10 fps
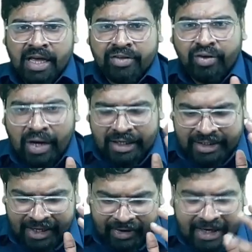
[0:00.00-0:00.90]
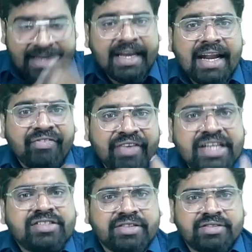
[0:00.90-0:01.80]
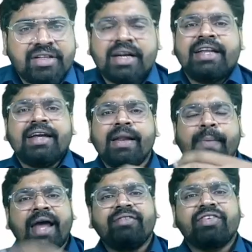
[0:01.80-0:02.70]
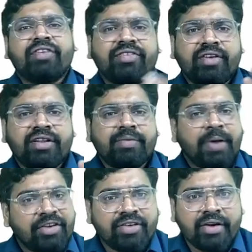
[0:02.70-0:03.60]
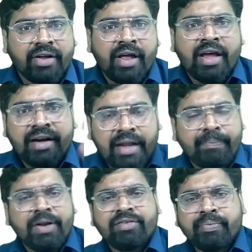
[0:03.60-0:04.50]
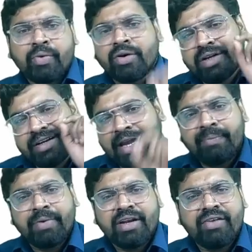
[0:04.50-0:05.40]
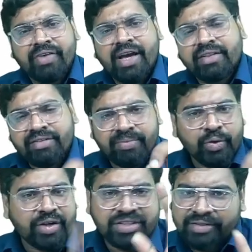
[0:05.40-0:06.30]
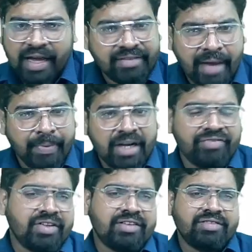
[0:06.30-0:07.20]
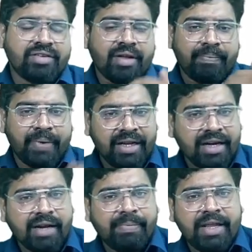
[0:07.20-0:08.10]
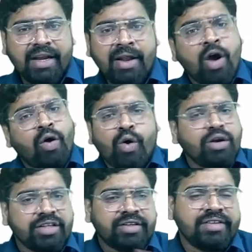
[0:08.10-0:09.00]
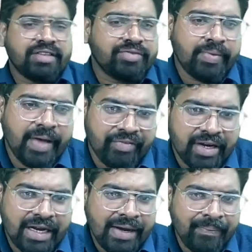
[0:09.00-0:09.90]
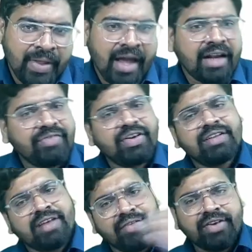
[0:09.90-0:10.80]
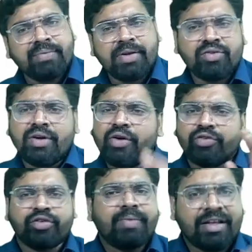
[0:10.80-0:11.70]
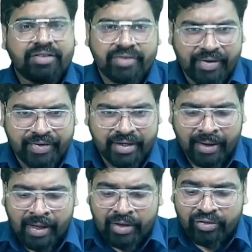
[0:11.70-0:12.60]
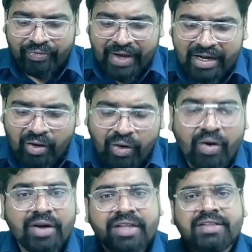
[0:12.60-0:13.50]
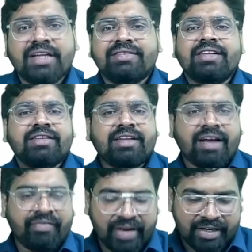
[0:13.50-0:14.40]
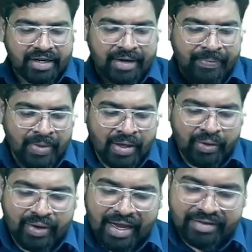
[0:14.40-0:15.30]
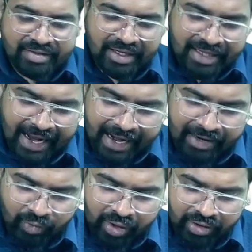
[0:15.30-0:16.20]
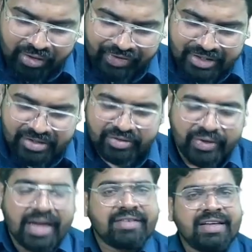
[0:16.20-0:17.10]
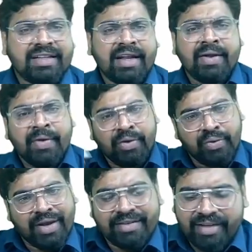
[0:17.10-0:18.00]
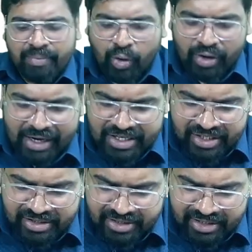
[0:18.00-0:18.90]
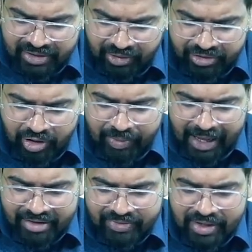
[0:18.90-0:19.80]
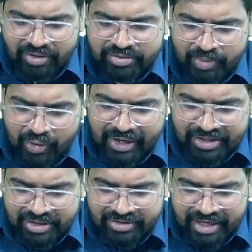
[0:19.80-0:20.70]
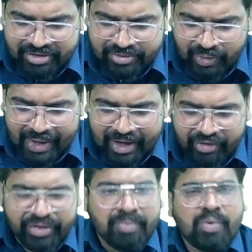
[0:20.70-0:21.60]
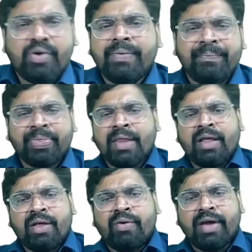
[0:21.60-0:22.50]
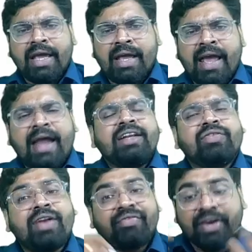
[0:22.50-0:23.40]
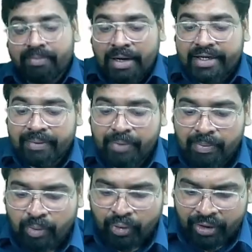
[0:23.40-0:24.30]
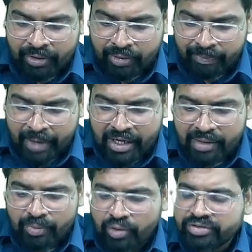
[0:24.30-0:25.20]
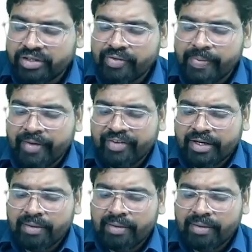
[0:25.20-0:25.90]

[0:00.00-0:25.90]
So the clinical features, the clinical manifestation in the patient depends upon the time period where this mutation has happened. If it is in the prenatal period, all the 3 cells will be affected, and if it is after birth, only osteoblast will be affected. So when all the 3 cells are affected, you can see that what all features you can see that you can see bone lesions. Osteoblast will cause bone lesions. There is swelling of the bone. Okay, and it will affect multiple bone. Many bones it will be affected.